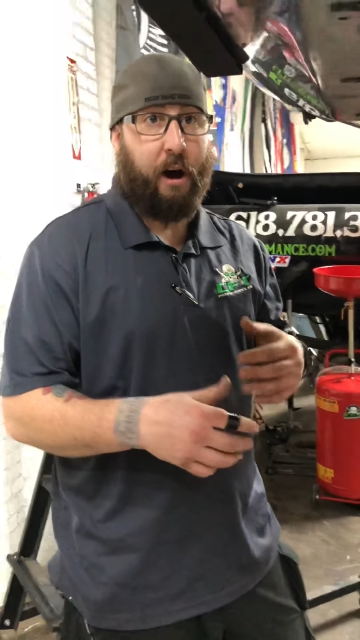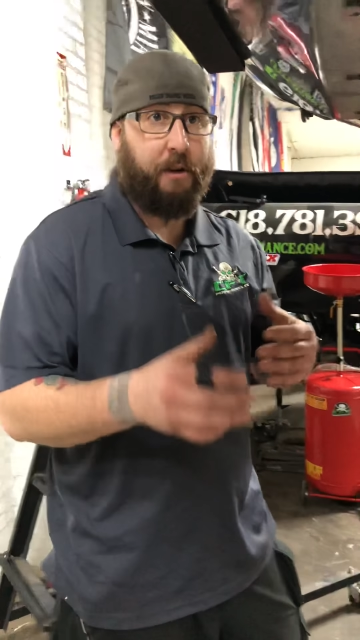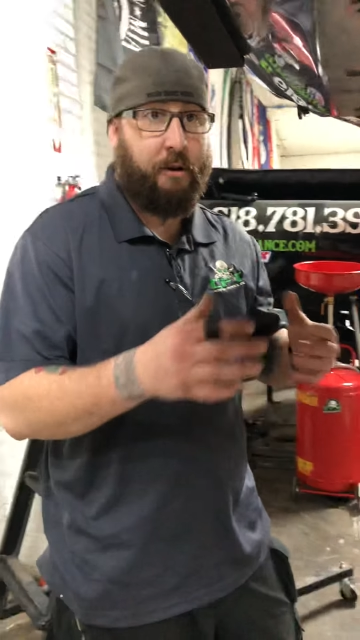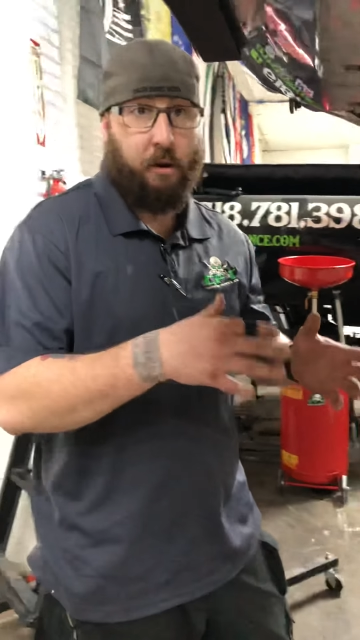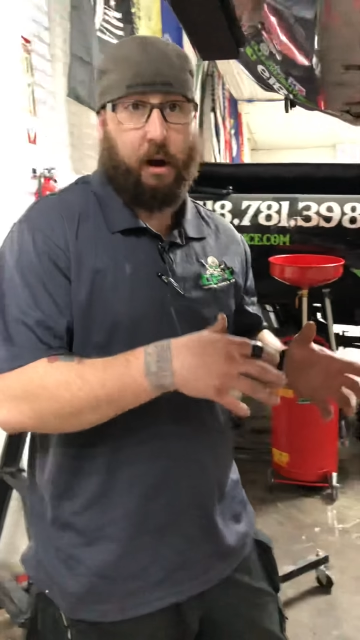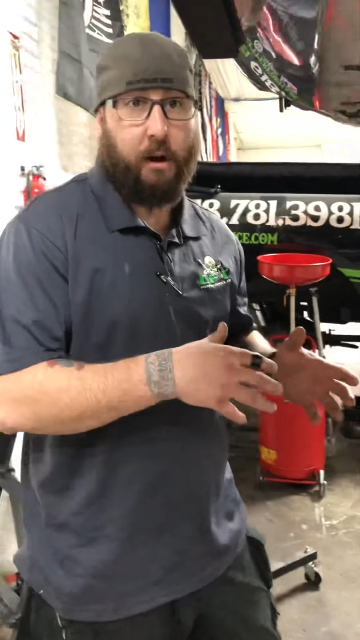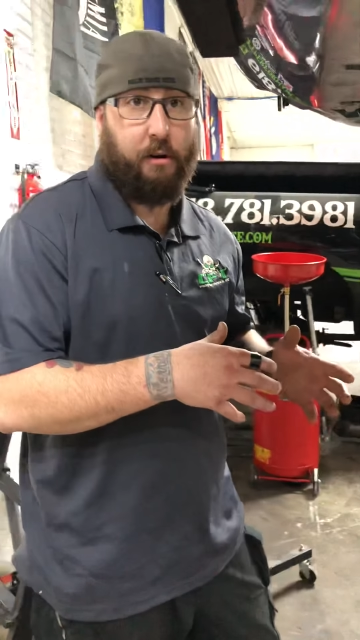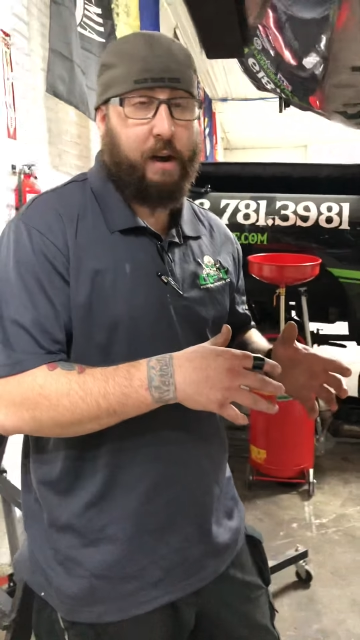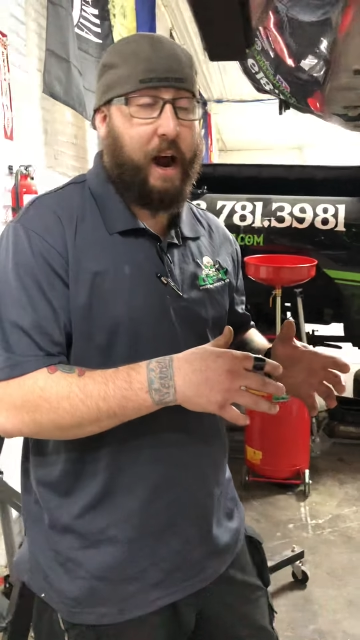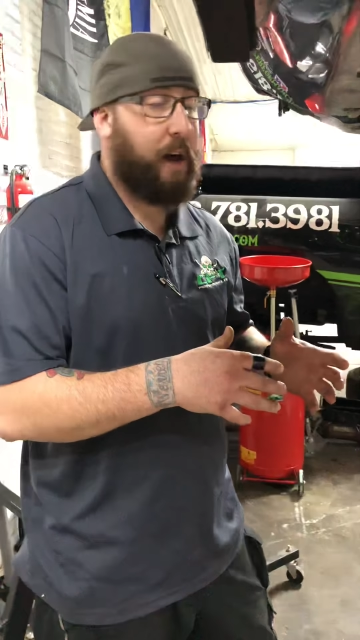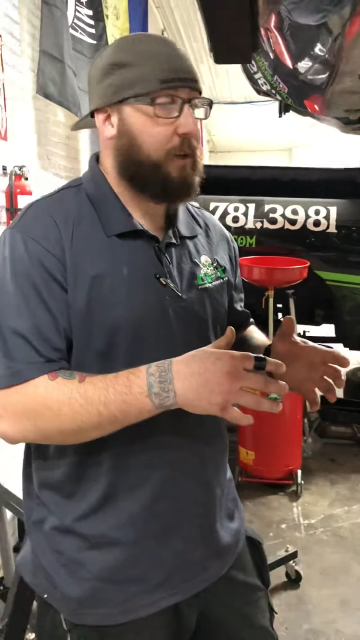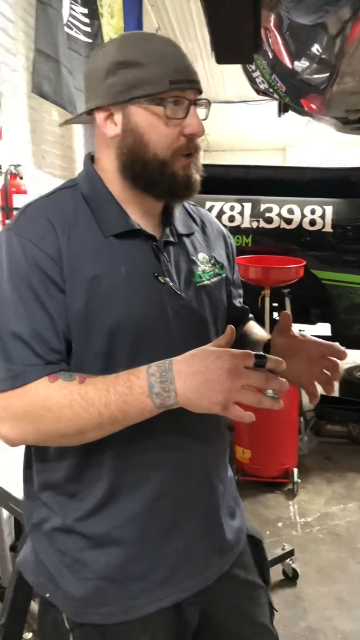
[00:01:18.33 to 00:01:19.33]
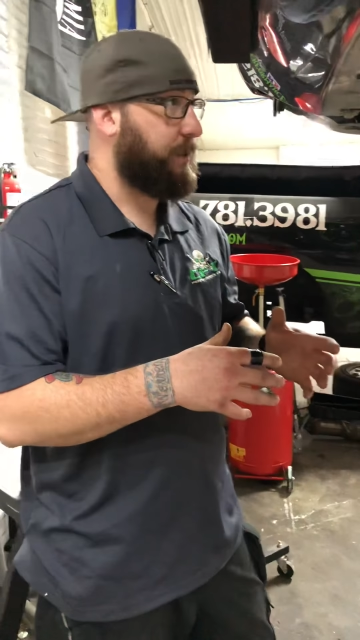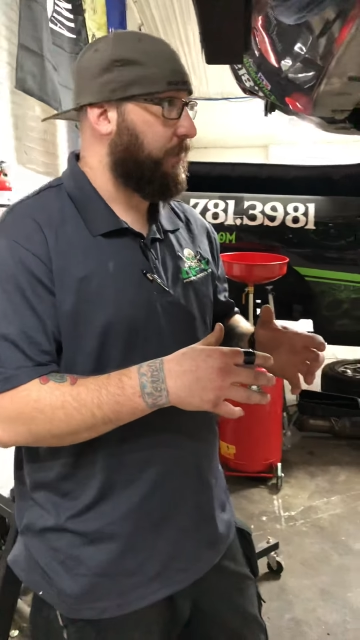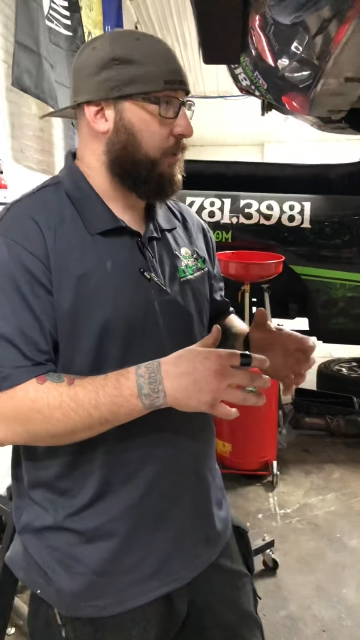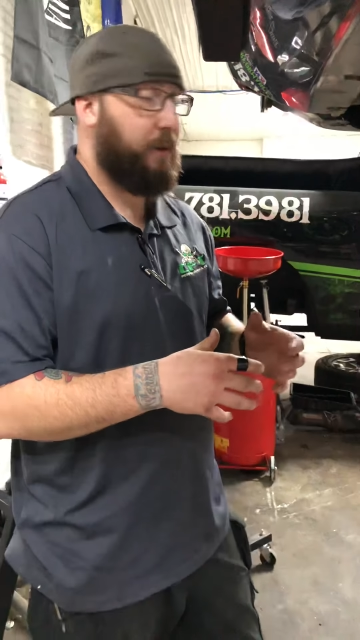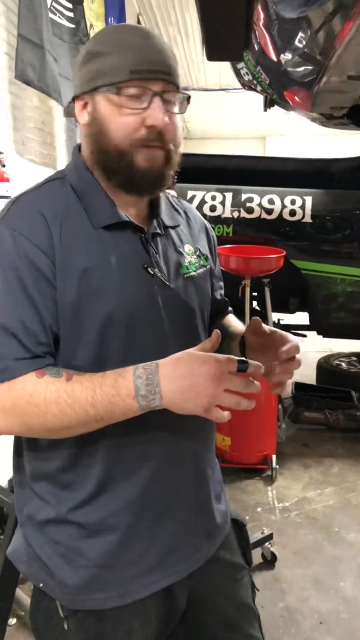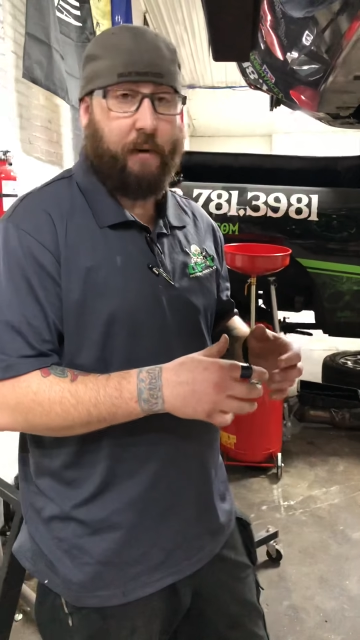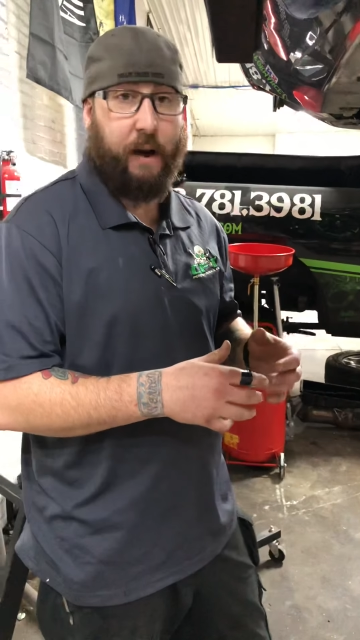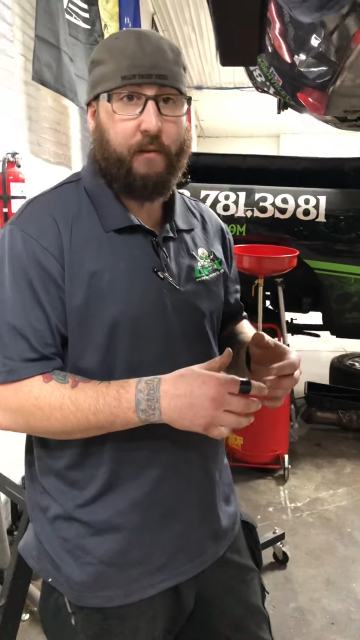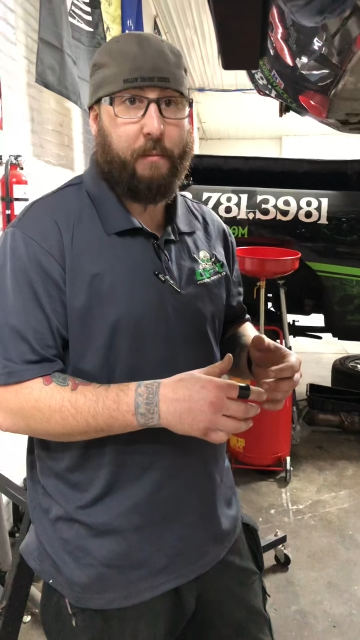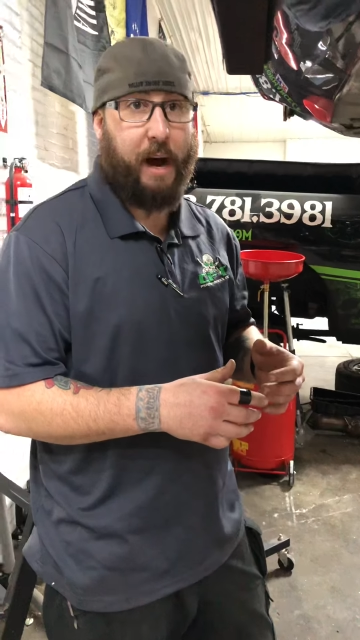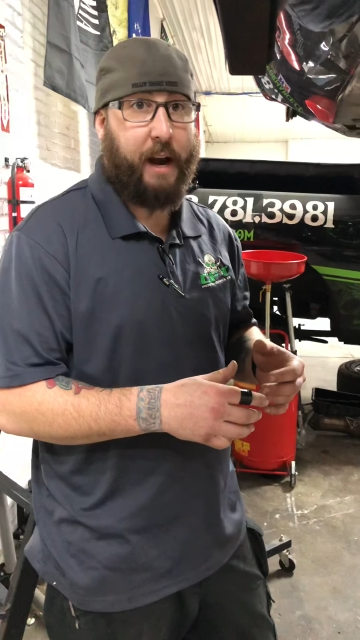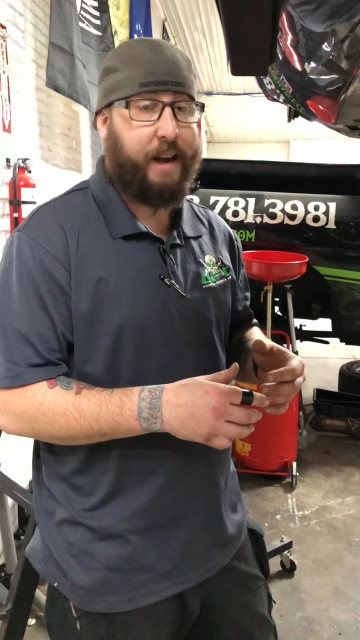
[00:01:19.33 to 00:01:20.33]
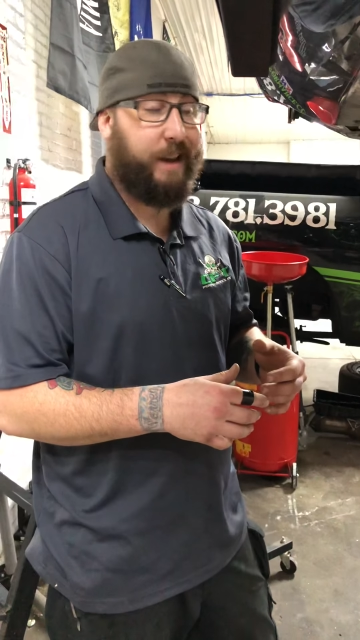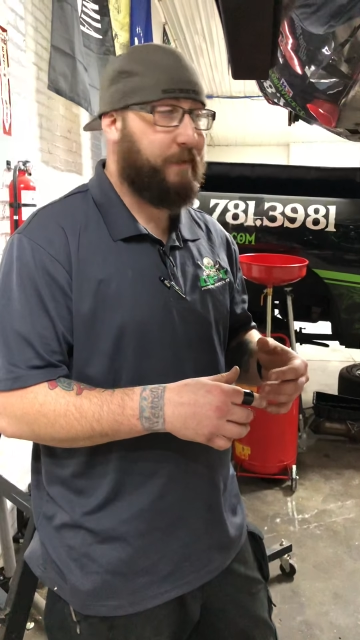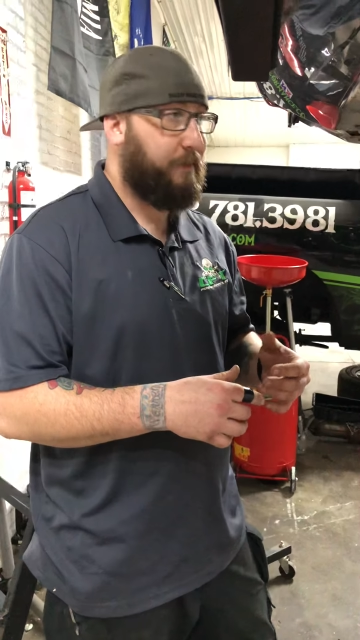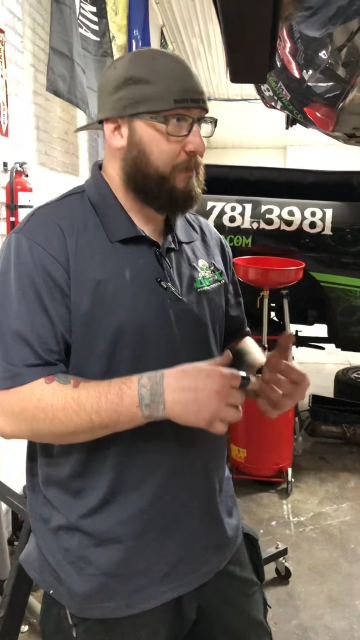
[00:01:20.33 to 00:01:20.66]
under $100 for it for everybody.